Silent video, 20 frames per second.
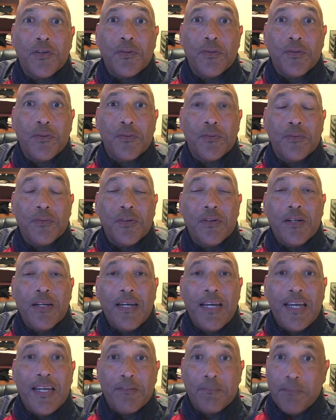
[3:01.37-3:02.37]
who
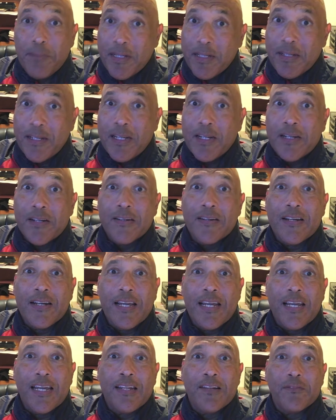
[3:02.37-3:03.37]
have been there
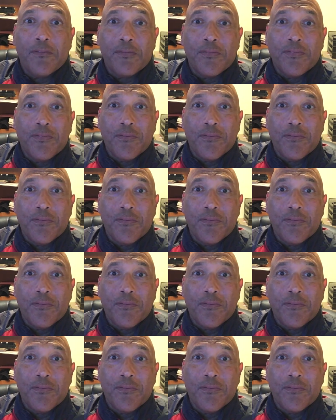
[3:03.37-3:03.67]
and